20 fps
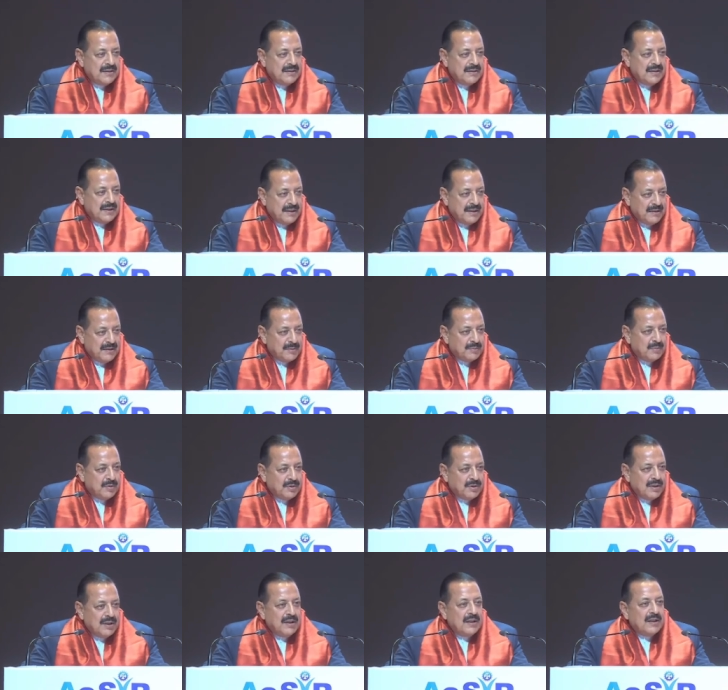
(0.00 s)
Narendra
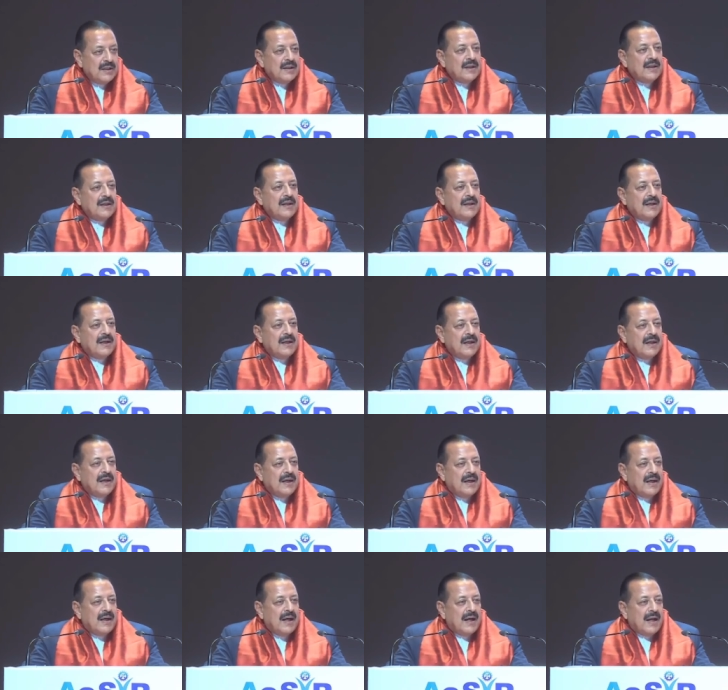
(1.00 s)
Modi.
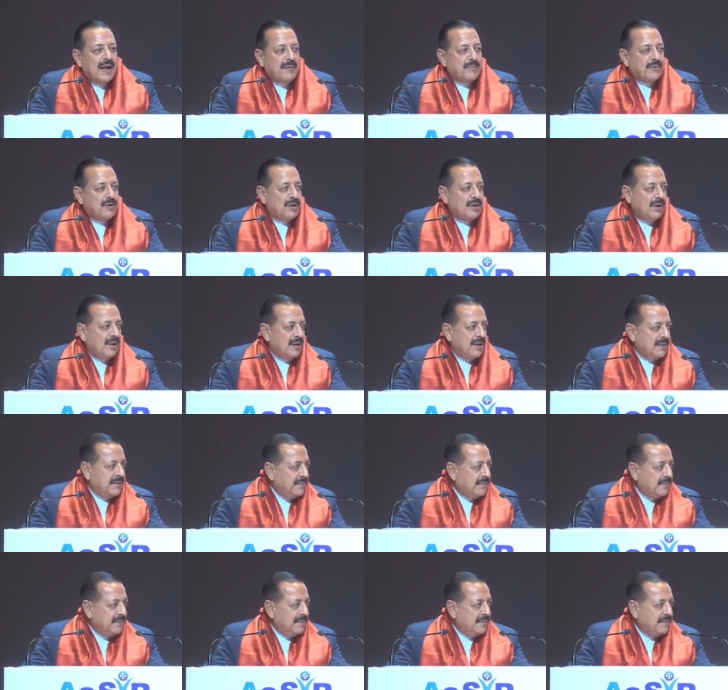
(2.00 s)
And I'm sure